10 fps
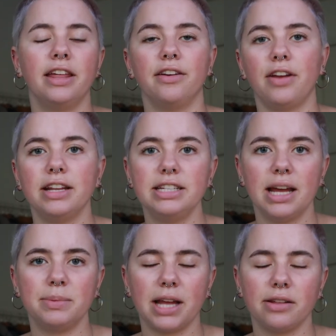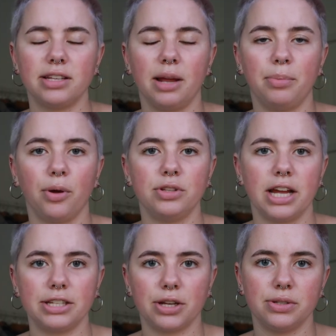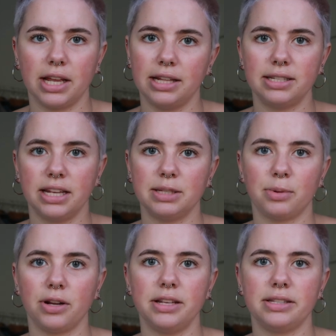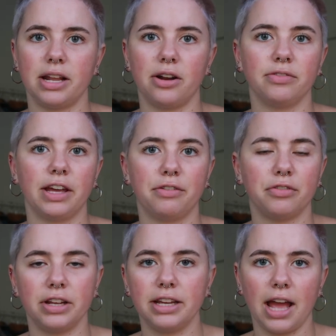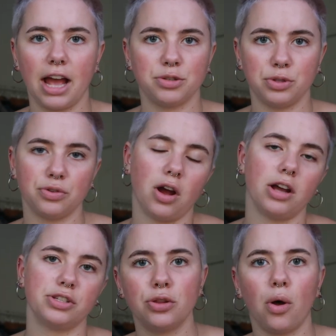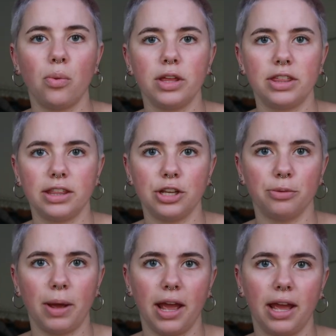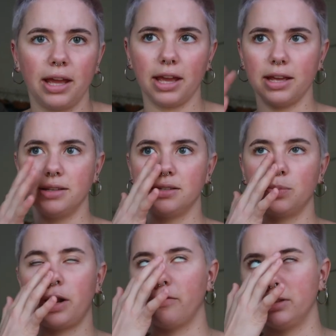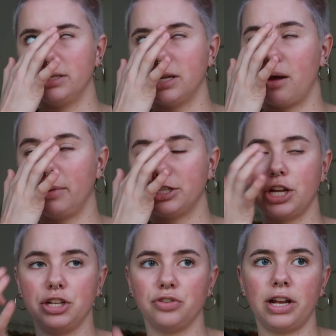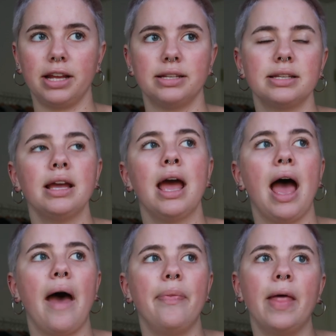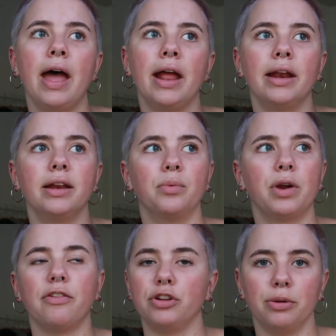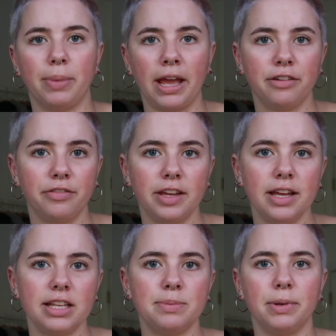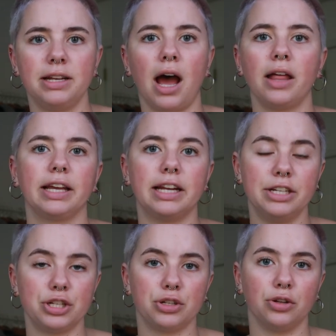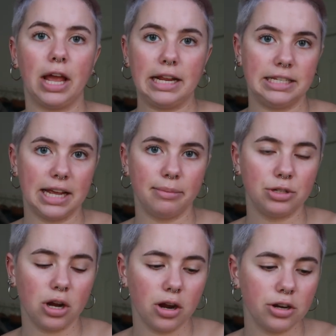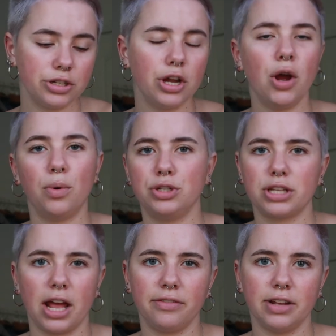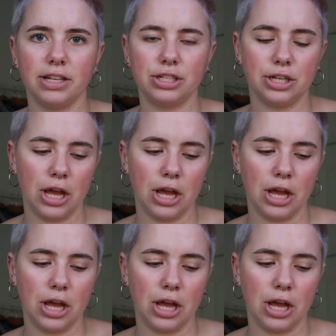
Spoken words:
They have ATMs outside both Tesco's and Sainsbury's that are like free cash withdrawals. So the only thing that you're paying is whatever the dumb exchange rate is and then whatever your bank fee is, but not like an additional ATM charge, which is kind of nice to